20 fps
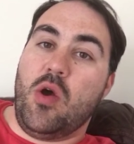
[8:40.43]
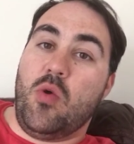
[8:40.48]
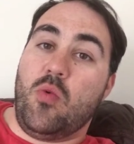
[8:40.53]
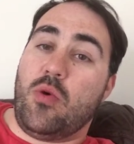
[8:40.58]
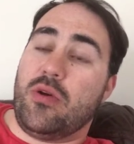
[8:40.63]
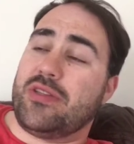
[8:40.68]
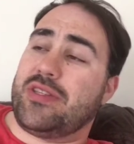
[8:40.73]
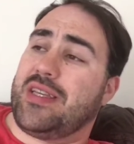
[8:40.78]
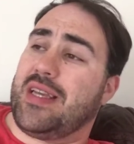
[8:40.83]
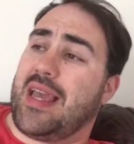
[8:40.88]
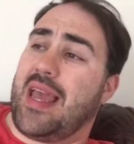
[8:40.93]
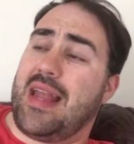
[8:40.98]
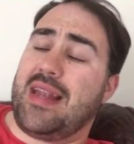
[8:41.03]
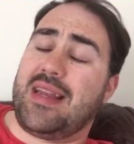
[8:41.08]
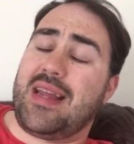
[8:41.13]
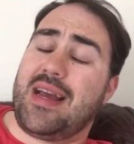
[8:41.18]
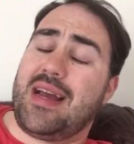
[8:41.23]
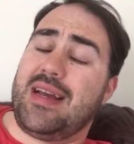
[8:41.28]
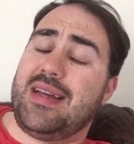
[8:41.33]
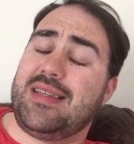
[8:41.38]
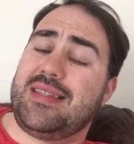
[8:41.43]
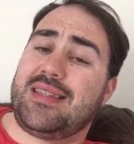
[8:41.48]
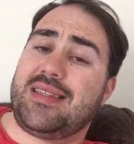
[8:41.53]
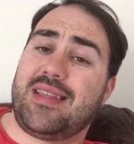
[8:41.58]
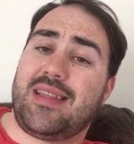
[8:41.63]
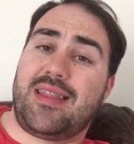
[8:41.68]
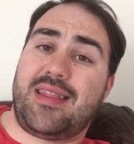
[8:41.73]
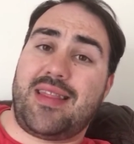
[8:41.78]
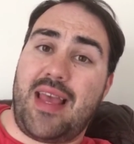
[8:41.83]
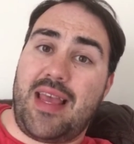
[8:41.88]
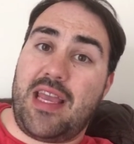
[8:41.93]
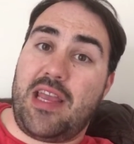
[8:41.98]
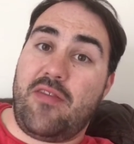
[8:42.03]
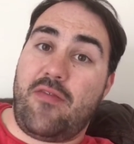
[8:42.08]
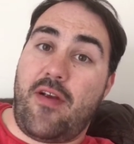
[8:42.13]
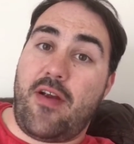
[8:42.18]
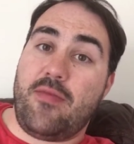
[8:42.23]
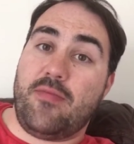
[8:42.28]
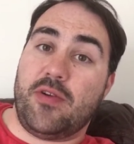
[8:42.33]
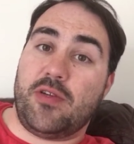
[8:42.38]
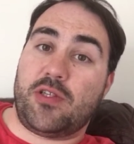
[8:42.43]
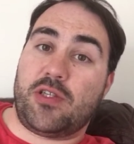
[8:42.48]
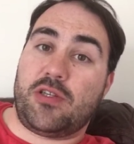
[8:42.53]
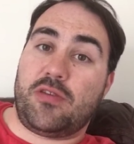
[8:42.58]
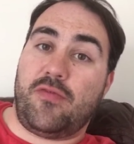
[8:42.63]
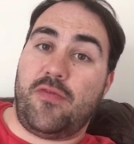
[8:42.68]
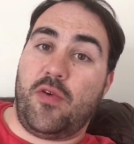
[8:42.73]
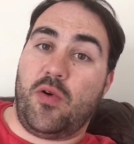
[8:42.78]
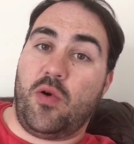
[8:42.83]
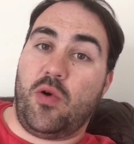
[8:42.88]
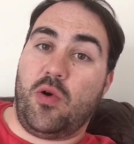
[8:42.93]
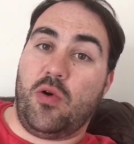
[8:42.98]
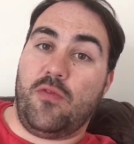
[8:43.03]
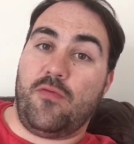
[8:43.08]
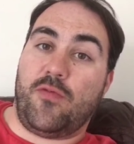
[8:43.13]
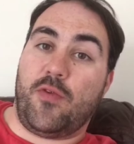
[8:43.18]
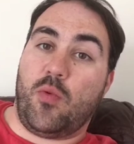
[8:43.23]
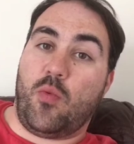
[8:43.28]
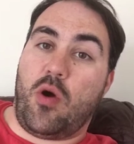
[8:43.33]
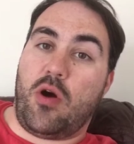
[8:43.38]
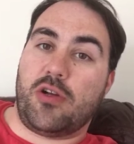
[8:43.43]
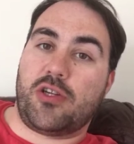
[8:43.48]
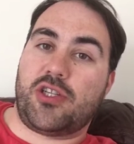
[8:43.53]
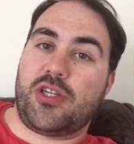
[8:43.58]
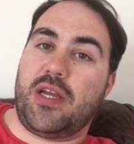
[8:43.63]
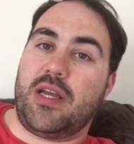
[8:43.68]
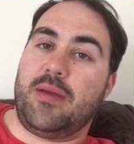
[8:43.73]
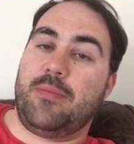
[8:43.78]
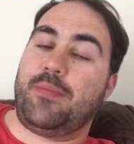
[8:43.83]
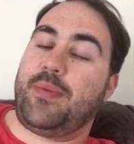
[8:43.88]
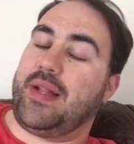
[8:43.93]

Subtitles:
Once again, guys, thank you very much for watching.